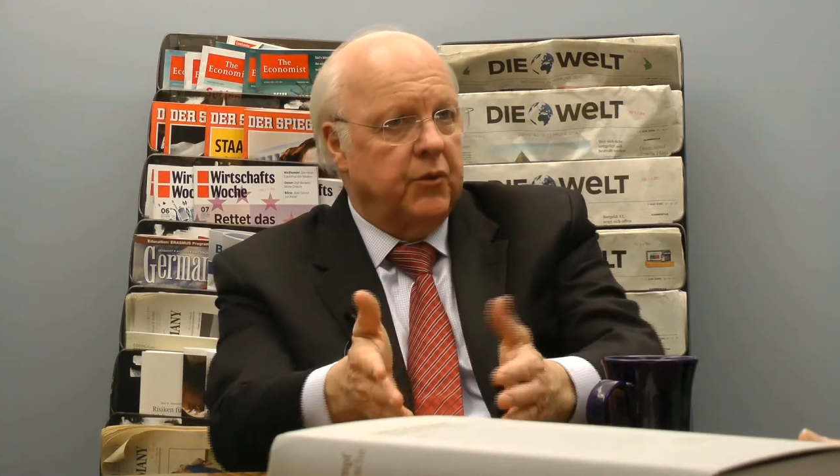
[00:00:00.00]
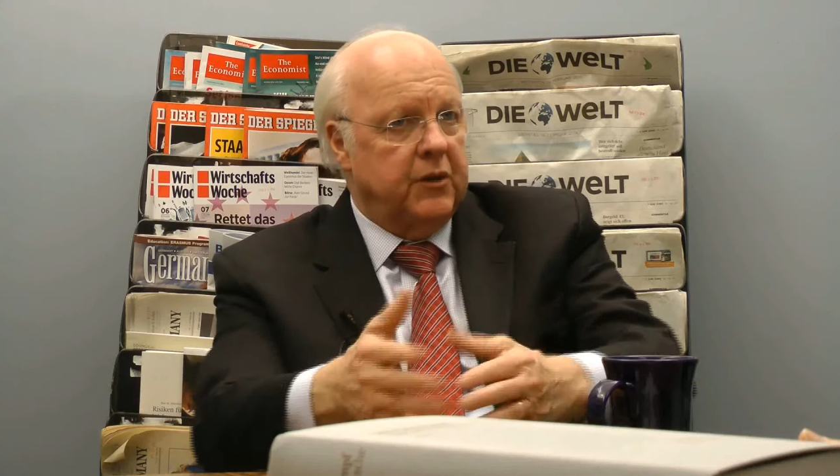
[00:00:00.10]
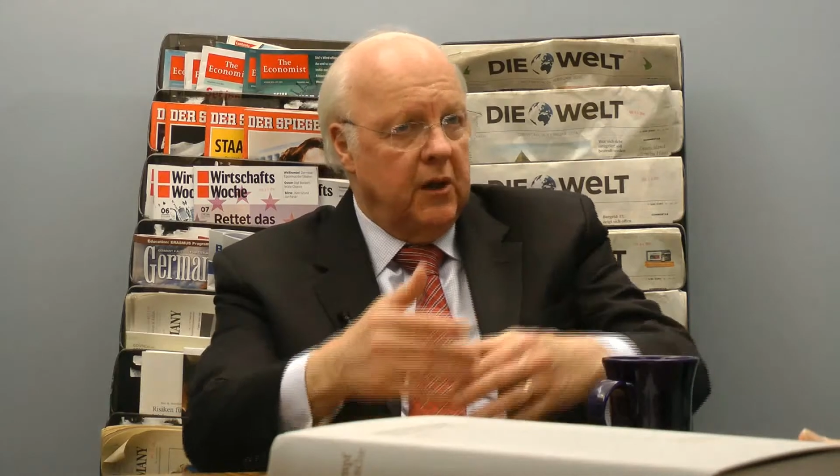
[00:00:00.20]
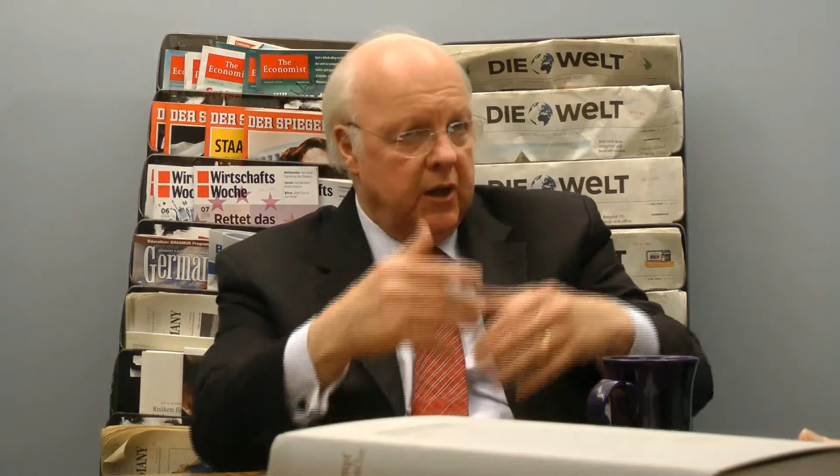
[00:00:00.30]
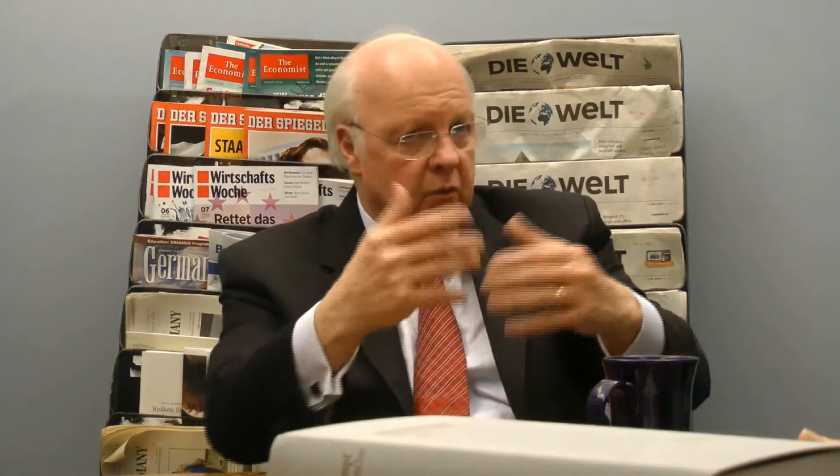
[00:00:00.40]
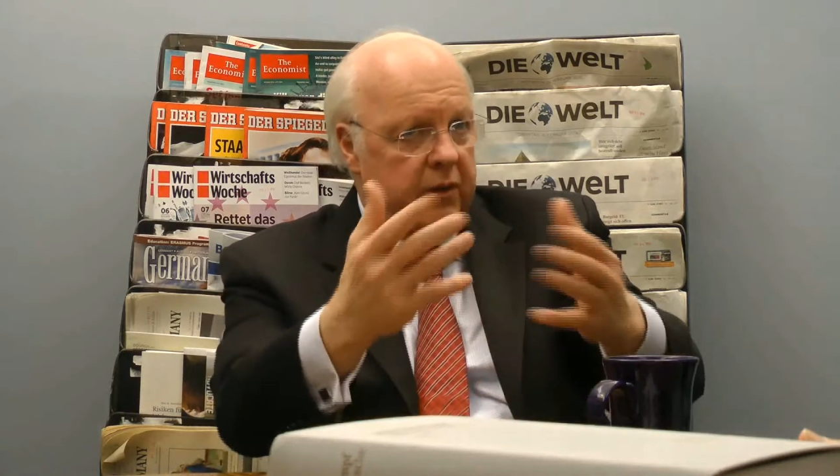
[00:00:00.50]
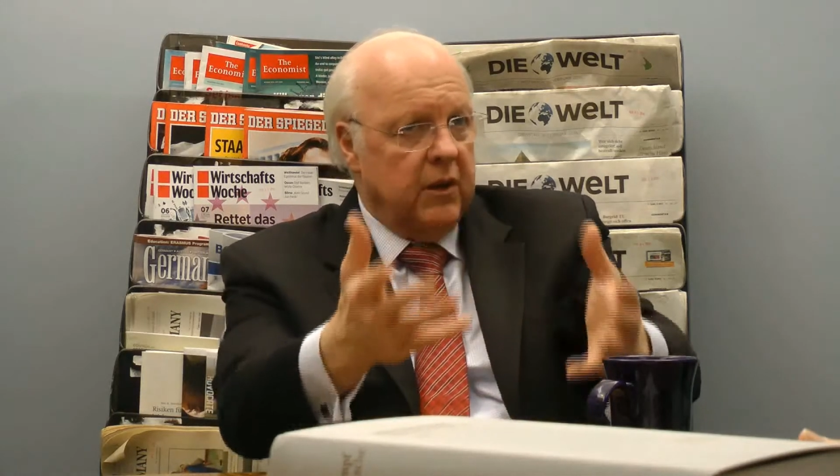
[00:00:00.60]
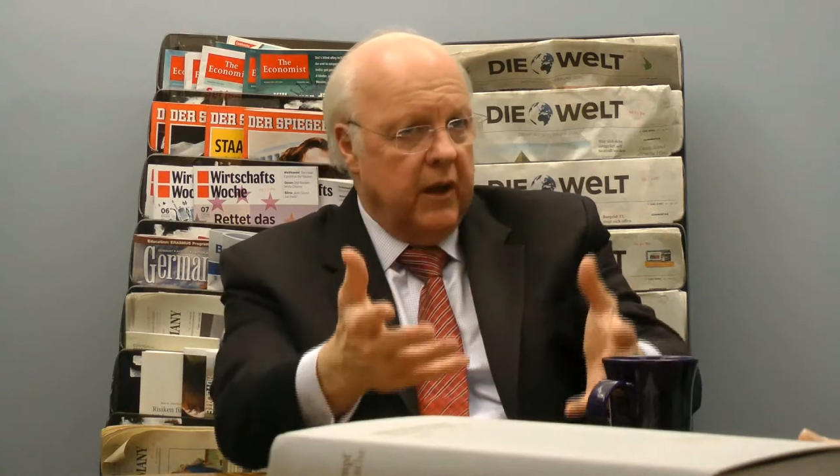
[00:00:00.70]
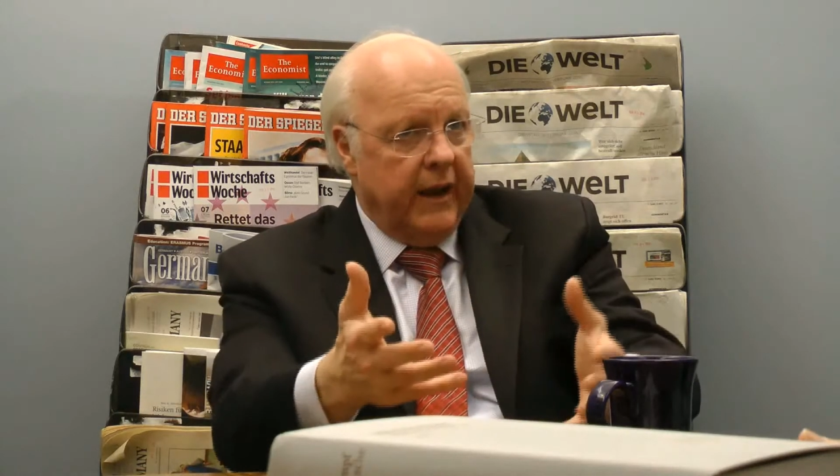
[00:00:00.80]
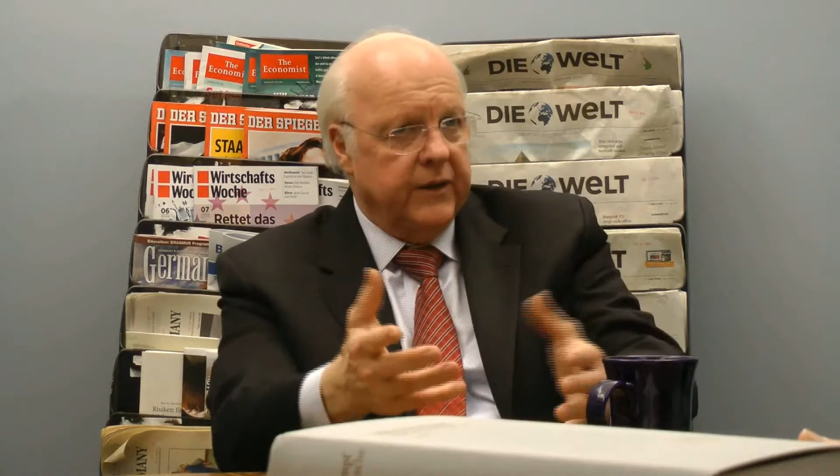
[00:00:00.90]
dealing with the
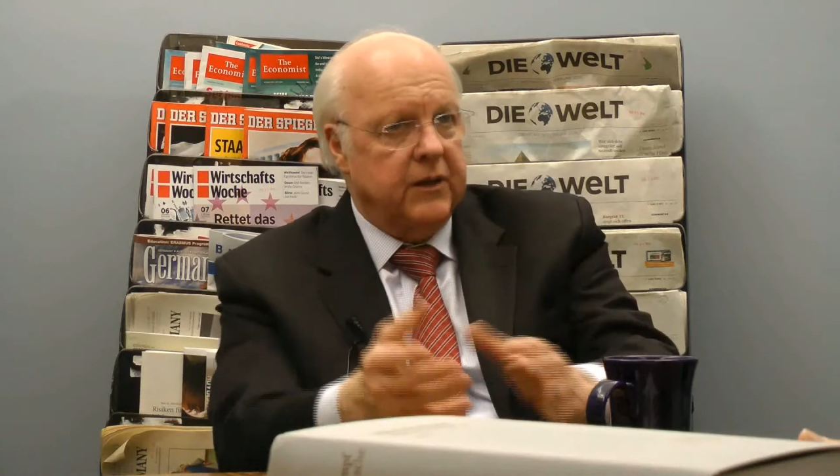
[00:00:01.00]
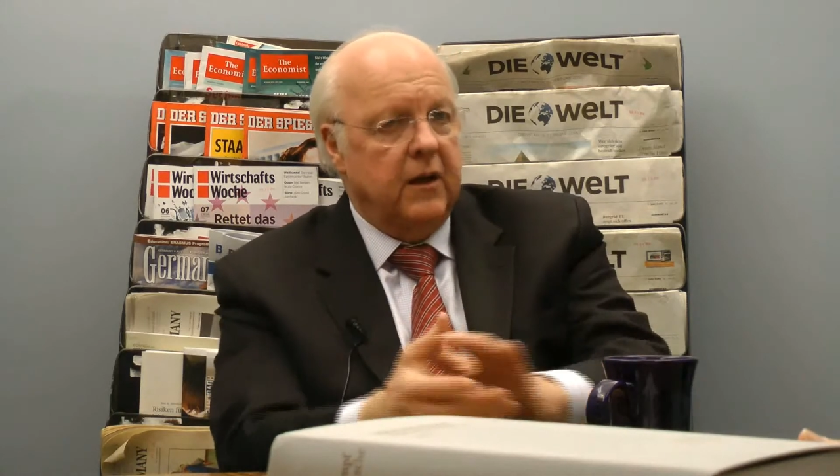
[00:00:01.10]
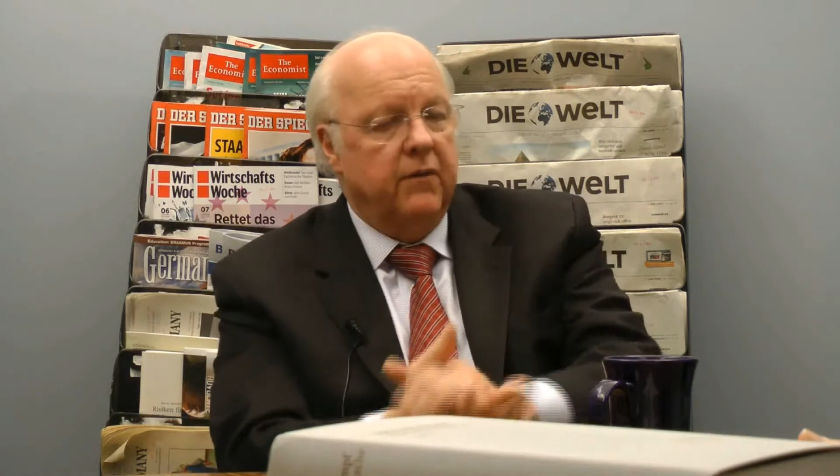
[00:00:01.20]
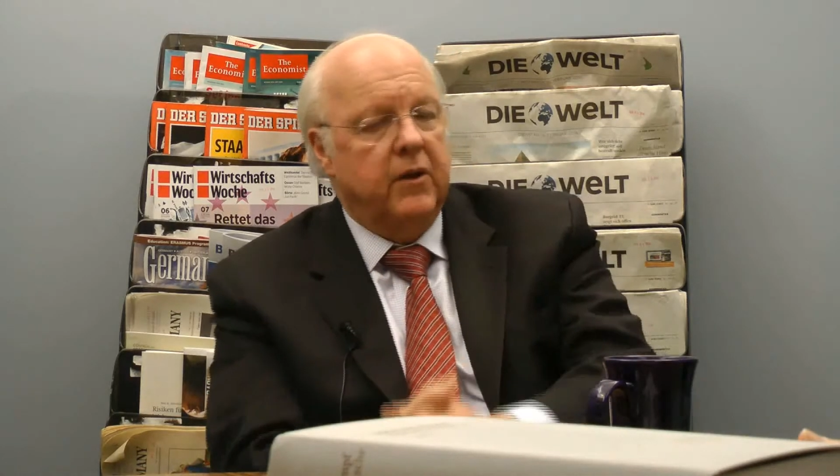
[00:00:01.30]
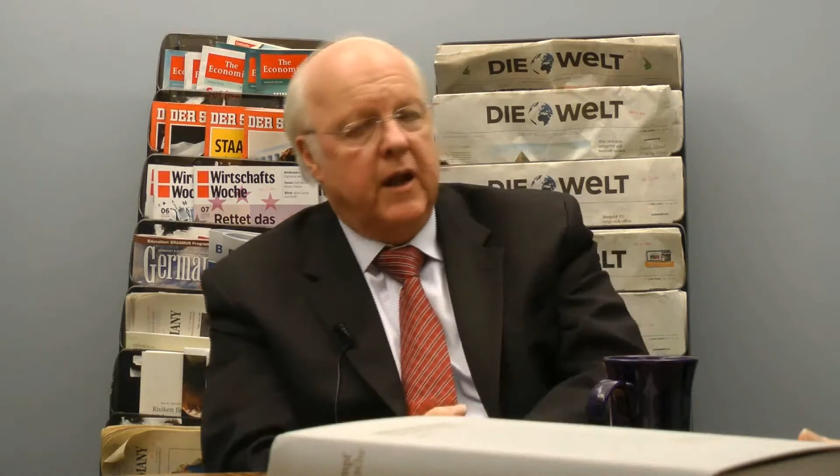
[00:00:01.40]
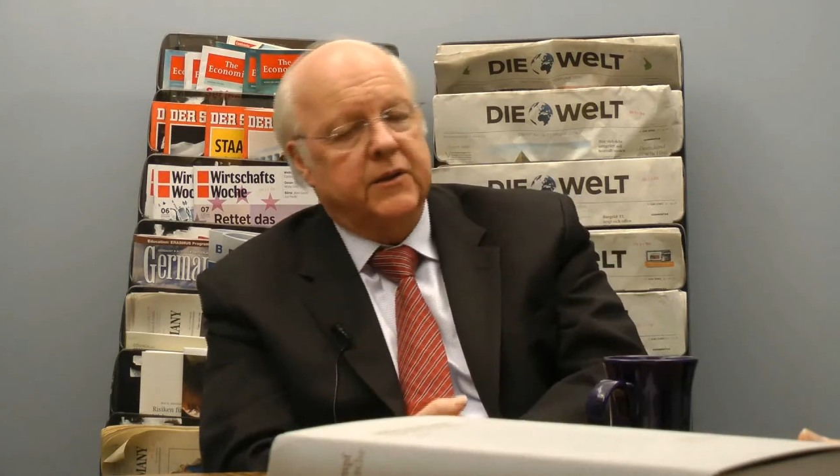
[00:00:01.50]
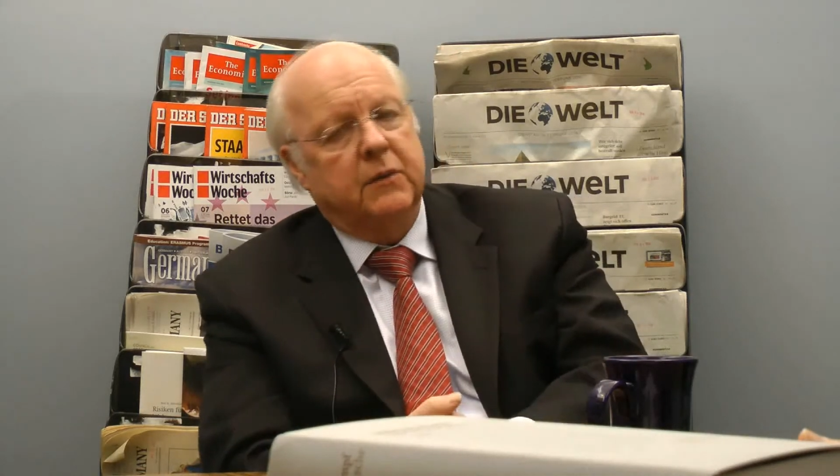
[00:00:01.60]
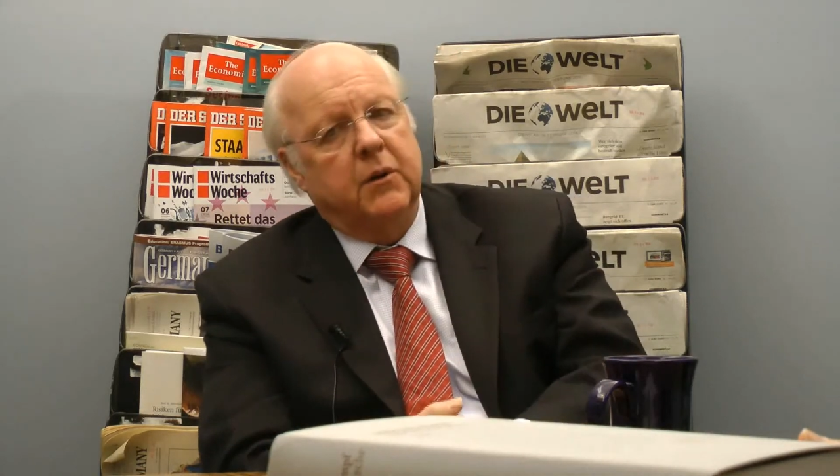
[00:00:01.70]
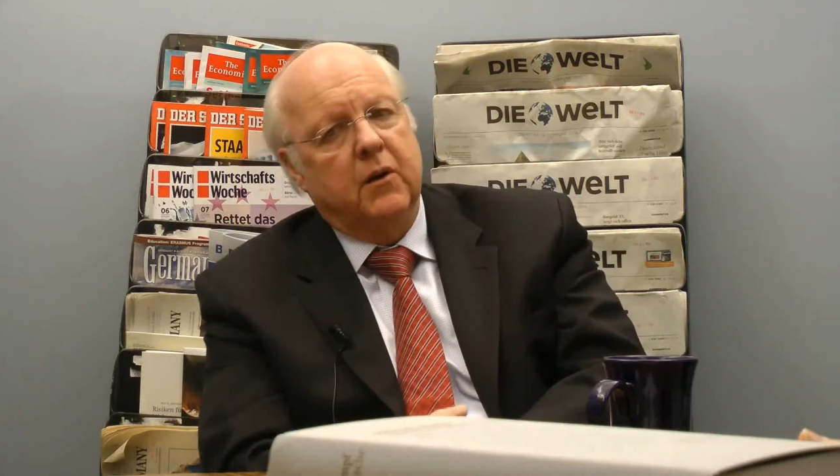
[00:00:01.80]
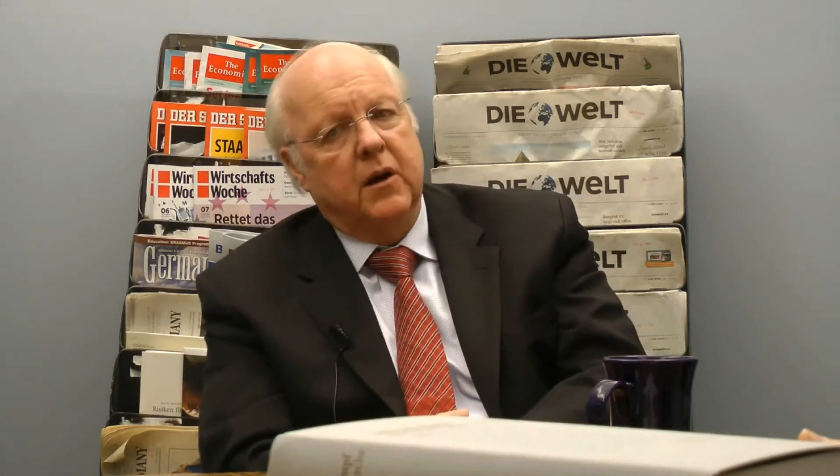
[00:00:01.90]
legacy of the Nazi
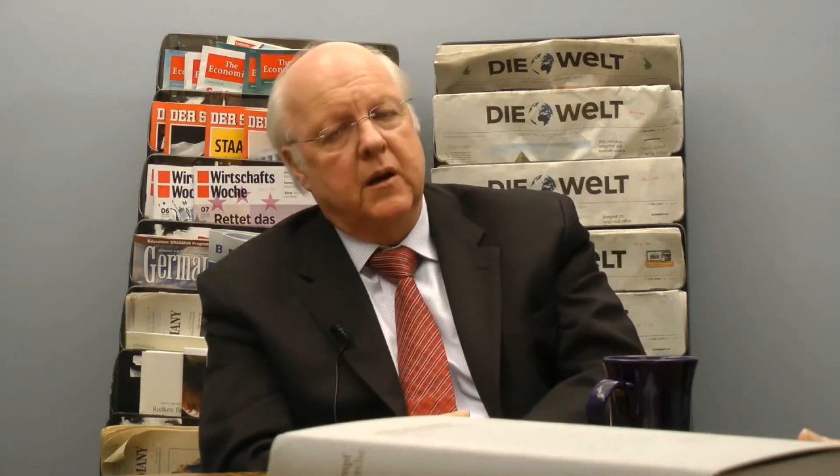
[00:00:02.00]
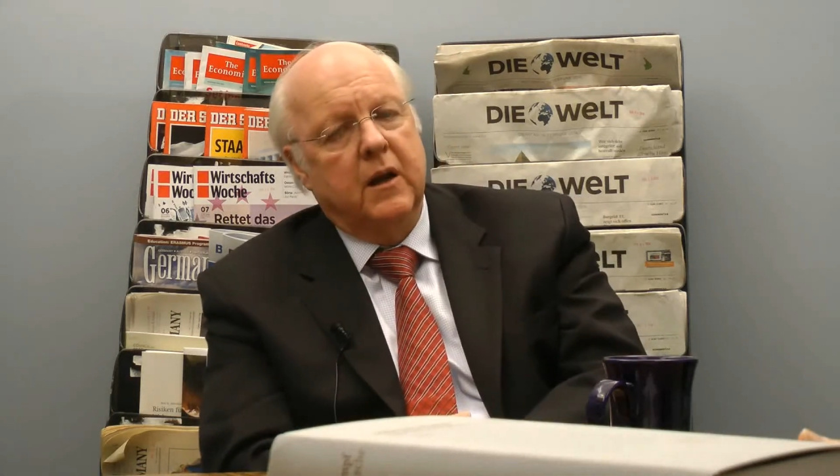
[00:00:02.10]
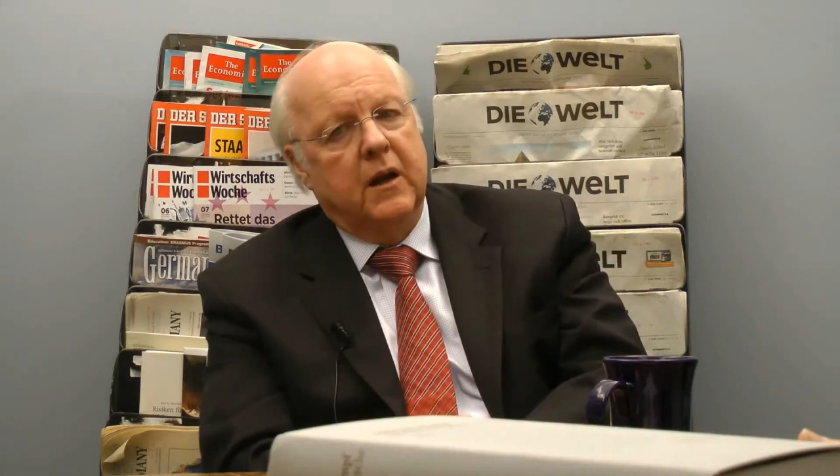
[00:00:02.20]
period,